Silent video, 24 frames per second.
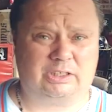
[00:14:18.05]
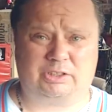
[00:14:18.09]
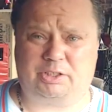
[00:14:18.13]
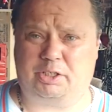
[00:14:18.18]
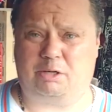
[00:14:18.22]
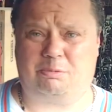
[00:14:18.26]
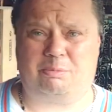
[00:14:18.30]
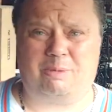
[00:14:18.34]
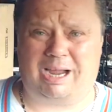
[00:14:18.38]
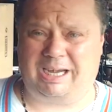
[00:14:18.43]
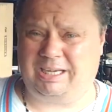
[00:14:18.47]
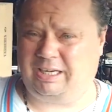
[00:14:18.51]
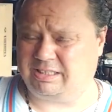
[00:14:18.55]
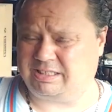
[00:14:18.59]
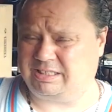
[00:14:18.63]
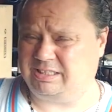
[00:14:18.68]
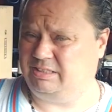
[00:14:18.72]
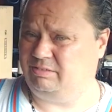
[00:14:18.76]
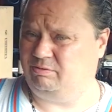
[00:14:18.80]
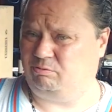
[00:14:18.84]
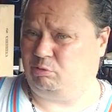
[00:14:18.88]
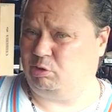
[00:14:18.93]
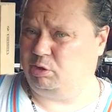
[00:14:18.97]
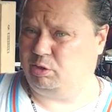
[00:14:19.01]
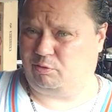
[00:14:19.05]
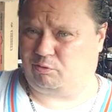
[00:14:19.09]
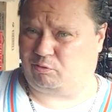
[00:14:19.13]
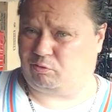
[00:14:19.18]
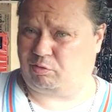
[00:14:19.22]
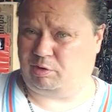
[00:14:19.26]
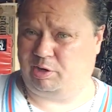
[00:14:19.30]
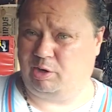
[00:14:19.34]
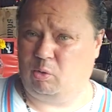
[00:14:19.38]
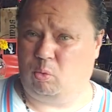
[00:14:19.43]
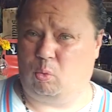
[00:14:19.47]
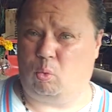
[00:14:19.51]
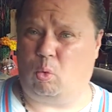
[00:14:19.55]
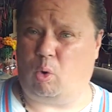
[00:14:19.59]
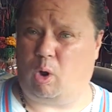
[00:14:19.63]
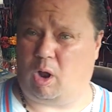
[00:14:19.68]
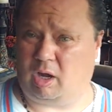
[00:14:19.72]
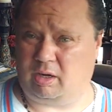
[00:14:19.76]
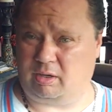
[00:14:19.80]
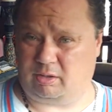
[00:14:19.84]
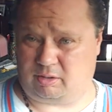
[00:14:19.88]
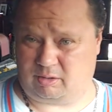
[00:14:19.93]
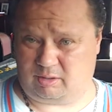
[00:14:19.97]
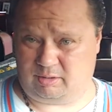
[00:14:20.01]
So your mind isn't really free to
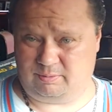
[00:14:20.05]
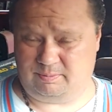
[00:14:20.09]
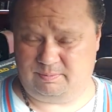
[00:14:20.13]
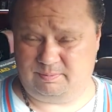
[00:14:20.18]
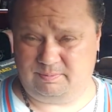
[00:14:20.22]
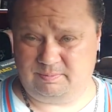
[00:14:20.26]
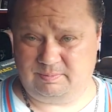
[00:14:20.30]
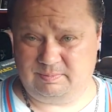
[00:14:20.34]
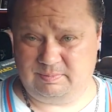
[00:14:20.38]
wander.